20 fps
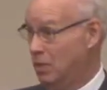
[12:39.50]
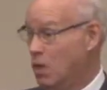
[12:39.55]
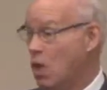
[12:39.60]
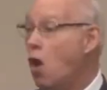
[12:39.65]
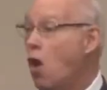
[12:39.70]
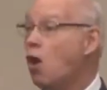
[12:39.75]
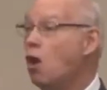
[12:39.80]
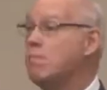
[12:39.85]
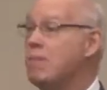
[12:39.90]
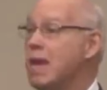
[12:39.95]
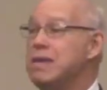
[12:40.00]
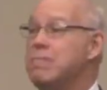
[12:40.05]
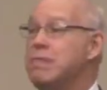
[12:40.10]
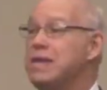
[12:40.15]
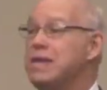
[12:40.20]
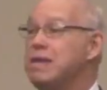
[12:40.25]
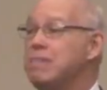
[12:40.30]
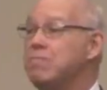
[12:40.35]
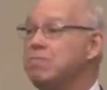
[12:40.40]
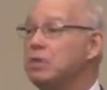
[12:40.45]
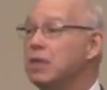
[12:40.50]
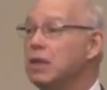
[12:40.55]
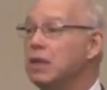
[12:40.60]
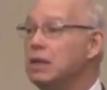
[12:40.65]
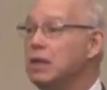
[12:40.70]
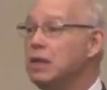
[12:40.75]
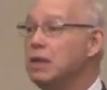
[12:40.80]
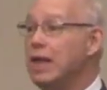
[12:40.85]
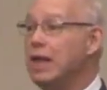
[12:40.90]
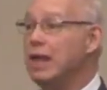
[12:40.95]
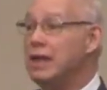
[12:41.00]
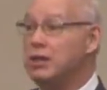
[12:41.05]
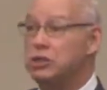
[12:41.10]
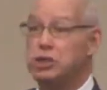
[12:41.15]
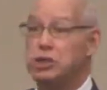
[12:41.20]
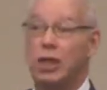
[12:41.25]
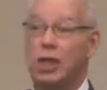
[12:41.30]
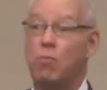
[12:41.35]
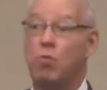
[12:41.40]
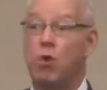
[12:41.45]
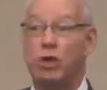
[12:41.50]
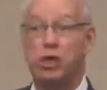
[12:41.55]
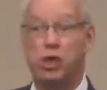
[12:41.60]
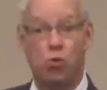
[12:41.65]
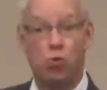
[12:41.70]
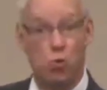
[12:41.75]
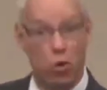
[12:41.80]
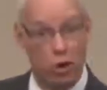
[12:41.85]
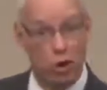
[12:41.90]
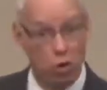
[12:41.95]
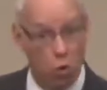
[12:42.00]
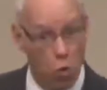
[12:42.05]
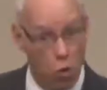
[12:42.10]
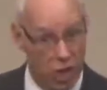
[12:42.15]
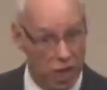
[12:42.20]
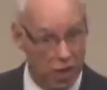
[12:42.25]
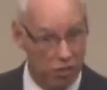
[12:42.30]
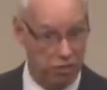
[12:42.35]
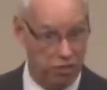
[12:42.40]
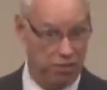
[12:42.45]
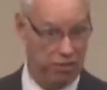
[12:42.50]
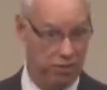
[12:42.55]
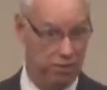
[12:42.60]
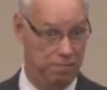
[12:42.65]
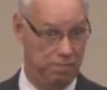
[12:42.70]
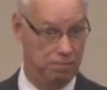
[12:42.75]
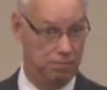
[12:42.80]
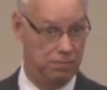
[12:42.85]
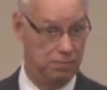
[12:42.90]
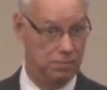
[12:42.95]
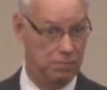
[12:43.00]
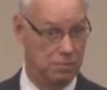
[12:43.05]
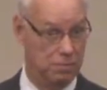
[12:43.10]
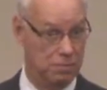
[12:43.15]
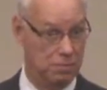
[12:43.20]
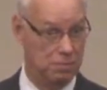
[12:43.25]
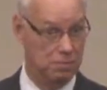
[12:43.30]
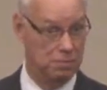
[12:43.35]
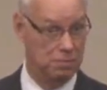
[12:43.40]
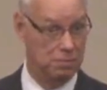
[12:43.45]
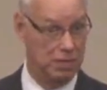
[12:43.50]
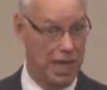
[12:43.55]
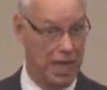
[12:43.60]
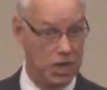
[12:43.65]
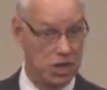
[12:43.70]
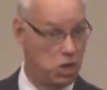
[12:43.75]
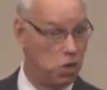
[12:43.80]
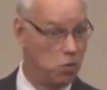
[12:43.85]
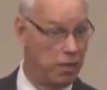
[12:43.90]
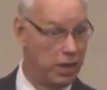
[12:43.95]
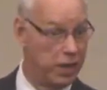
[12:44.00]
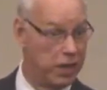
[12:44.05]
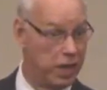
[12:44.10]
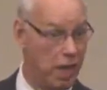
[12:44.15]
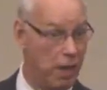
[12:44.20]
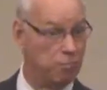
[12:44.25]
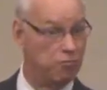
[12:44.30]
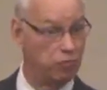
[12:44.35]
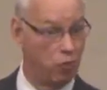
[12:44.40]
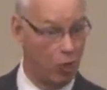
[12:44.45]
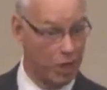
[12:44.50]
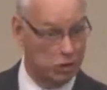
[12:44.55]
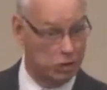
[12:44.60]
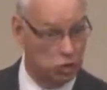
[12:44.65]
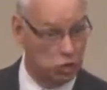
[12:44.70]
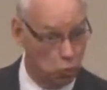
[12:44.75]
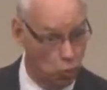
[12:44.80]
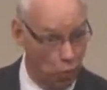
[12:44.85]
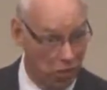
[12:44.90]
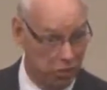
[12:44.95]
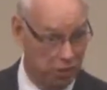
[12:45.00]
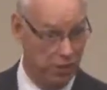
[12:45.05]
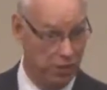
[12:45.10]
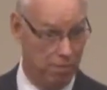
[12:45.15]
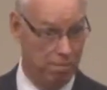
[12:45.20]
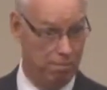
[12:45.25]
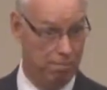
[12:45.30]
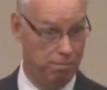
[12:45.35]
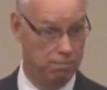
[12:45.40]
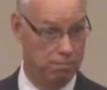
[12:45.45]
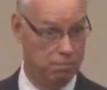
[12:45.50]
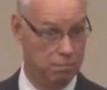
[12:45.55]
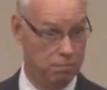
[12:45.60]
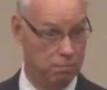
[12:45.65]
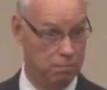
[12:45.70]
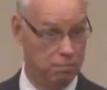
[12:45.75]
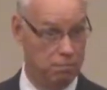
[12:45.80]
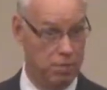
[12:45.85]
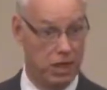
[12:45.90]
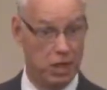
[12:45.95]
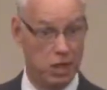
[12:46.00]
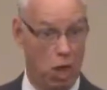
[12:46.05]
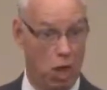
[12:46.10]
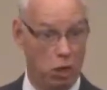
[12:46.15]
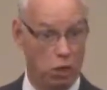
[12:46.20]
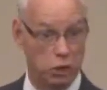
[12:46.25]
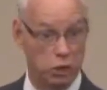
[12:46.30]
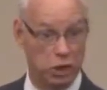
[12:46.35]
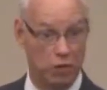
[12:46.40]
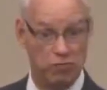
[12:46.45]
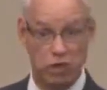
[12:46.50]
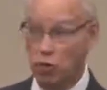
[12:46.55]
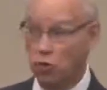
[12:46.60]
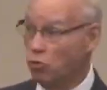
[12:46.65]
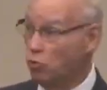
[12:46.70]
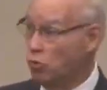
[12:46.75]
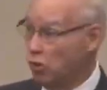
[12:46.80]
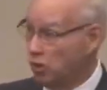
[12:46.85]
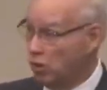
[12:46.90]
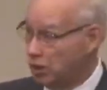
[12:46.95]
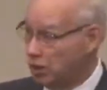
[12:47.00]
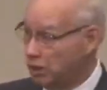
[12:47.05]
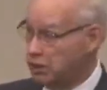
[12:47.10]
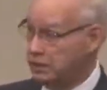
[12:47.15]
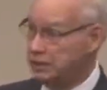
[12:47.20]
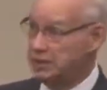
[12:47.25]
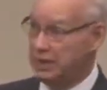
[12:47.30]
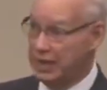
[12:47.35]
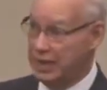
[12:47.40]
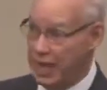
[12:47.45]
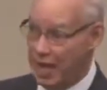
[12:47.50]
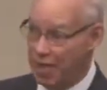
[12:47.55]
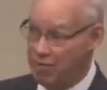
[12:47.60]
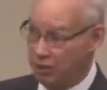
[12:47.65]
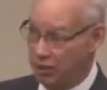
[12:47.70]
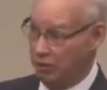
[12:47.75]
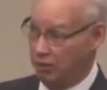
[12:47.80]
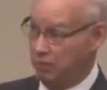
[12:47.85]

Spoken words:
Or maybe it is someone you work with and you become friends with them because of your work together.